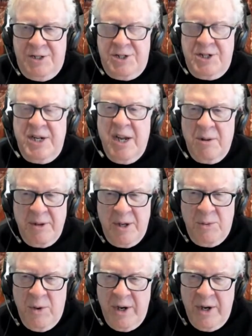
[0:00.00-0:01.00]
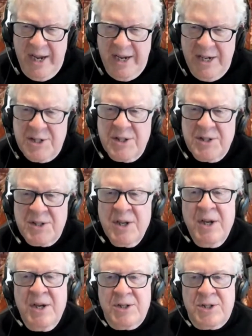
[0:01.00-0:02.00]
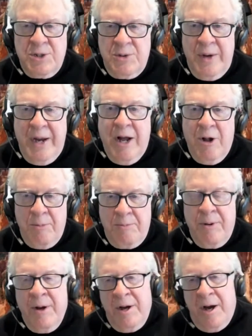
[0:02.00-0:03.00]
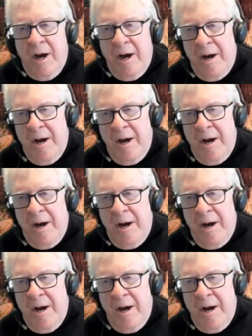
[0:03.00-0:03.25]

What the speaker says: and GLP-1 agents to help